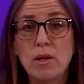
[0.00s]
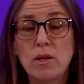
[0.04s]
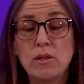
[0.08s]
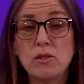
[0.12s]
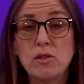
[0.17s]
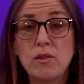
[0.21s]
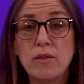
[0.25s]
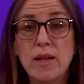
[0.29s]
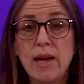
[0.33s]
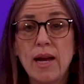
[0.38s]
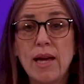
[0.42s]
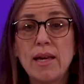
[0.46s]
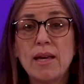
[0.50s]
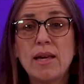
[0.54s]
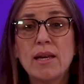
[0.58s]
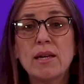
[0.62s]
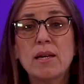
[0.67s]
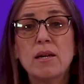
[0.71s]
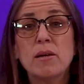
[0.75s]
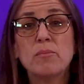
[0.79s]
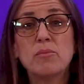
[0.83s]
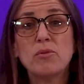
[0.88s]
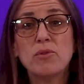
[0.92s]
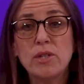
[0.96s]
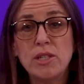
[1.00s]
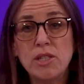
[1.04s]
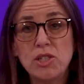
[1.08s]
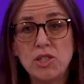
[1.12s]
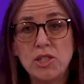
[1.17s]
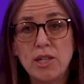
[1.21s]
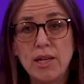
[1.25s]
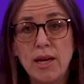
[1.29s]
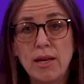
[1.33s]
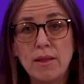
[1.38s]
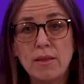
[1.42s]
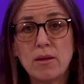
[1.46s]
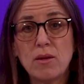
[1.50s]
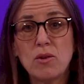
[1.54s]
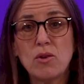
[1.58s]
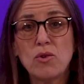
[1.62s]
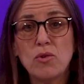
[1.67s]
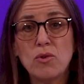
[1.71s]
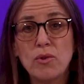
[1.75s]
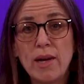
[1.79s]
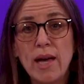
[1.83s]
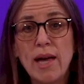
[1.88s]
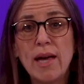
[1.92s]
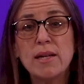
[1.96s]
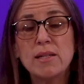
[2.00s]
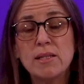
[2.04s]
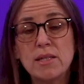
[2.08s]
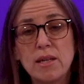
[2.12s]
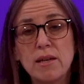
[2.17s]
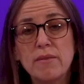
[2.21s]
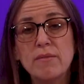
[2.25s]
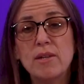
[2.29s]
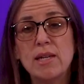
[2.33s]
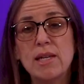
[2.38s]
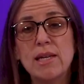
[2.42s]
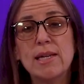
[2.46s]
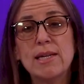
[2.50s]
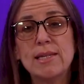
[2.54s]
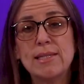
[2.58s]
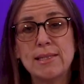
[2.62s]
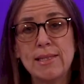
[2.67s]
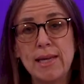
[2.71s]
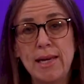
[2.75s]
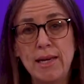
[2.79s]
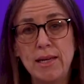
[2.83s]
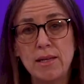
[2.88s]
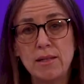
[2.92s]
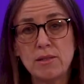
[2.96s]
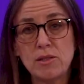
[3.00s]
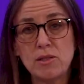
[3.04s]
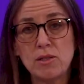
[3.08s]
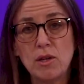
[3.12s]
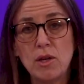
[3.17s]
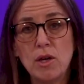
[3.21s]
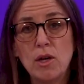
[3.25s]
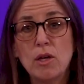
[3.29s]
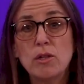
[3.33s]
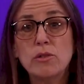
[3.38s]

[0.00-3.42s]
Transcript: so that I can appreciate the creativity it takes